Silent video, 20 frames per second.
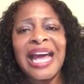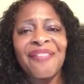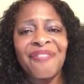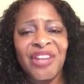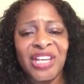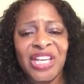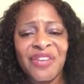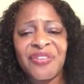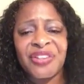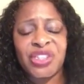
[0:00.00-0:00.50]

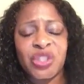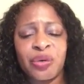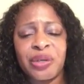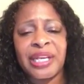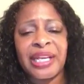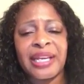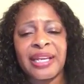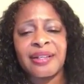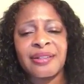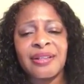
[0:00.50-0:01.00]
Thank you for
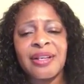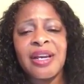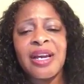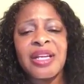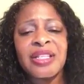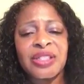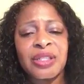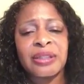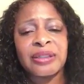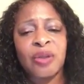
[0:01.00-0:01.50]
tuning in
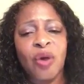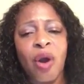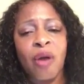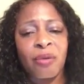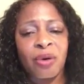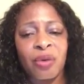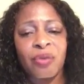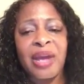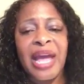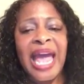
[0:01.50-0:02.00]
to
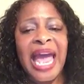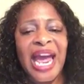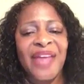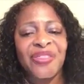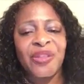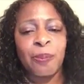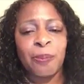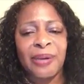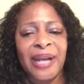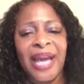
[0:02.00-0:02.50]
Laurel
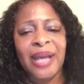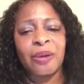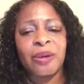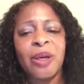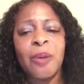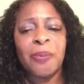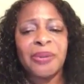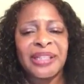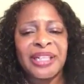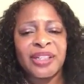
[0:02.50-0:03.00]
at the
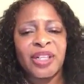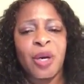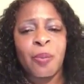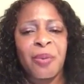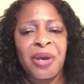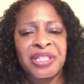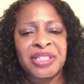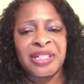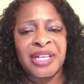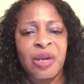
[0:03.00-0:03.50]
Black Political
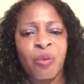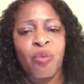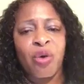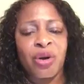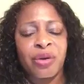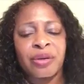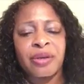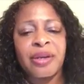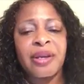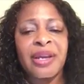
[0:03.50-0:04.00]
Buzz
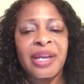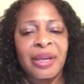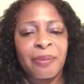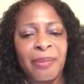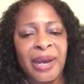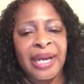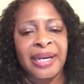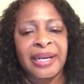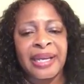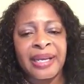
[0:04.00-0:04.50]
Network.
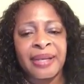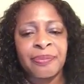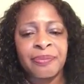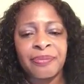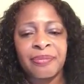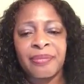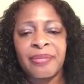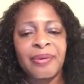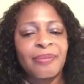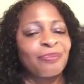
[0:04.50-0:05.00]
And my
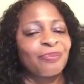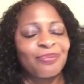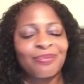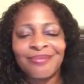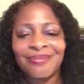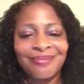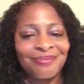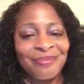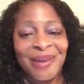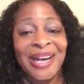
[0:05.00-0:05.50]
name
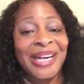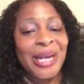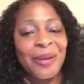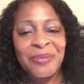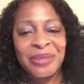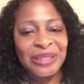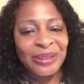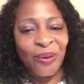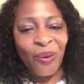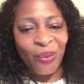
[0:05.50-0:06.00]

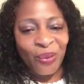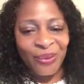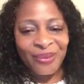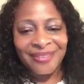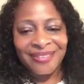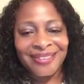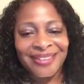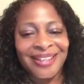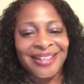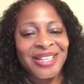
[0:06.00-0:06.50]
is
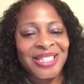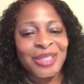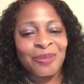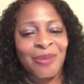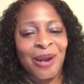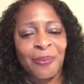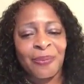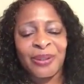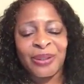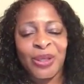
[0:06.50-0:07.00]
Laurel. And this is
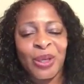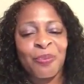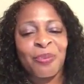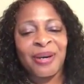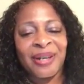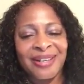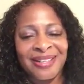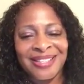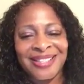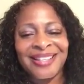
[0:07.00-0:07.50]
Black Political
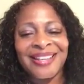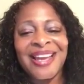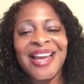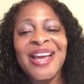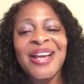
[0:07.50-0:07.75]
Buzz.